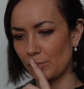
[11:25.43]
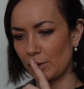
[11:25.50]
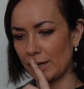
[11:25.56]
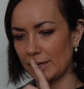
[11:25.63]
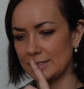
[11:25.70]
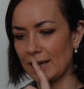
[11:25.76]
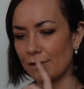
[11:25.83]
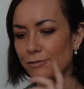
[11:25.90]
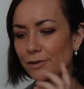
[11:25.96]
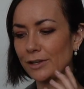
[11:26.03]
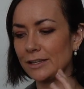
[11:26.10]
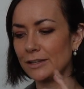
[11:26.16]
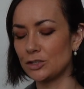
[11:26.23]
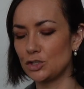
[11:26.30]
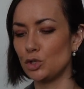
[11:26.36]
but
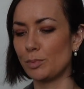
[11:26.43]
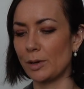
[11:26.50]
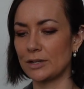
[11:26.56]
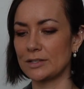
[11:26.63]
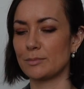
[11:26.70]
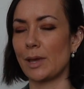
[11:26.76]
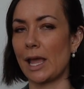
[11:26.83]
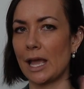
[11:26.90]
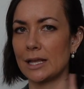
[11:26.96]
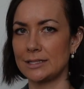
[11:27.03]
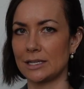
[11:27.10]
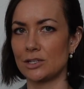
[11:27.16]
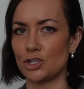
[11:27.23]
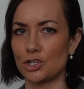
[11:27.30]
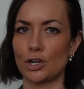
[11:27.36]
definitely the two pairs of
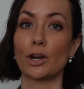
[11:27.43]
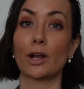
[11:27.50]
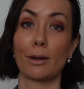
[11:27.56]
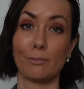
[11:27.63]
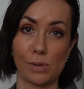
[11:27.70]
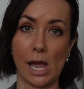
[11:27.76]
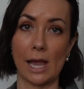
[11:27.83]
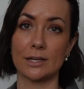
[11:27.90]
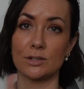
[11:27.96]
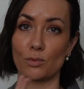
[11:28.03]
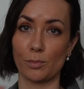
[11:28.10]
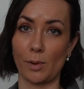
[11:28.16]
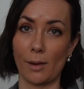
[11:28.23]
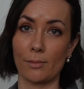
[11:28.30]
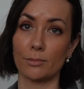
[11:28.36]
pants and shirt combined were
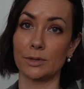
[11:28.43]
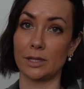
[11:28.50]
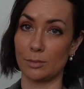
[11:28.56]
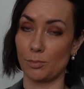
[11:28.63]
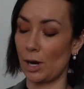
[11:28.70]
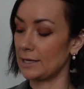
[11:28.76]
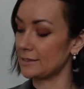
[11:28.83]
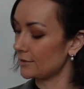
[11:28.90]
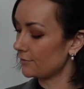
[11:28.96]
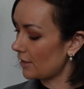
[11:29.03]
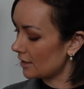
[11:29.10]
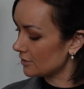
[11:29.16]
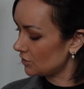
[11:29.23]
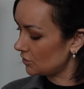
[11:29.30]
probably the price of this.